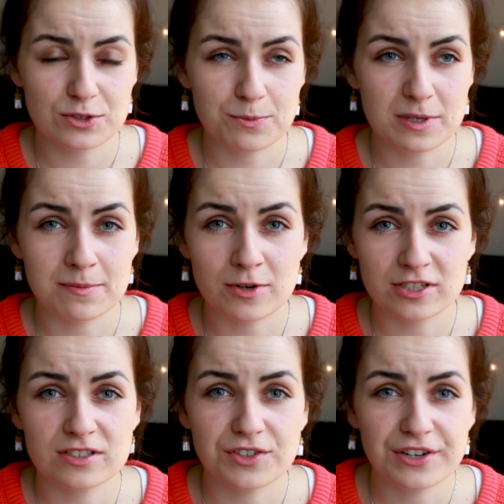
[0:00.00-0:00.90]
to be
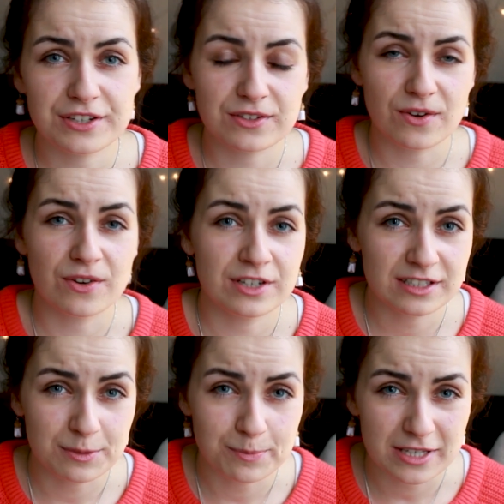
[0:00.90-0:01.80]
monitored on
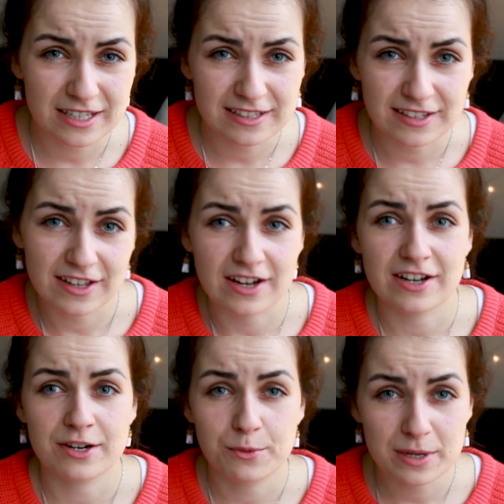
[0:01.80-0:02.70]
the
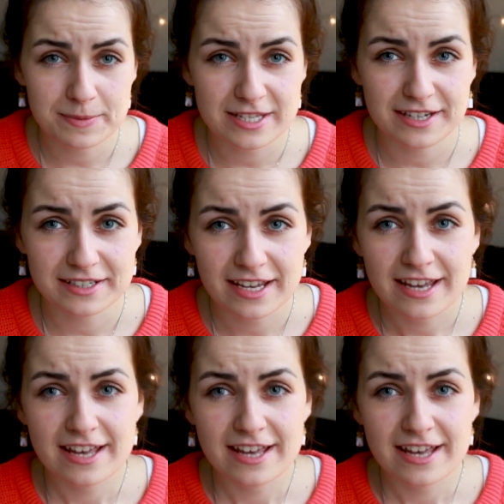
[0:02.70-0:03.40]
PDR website.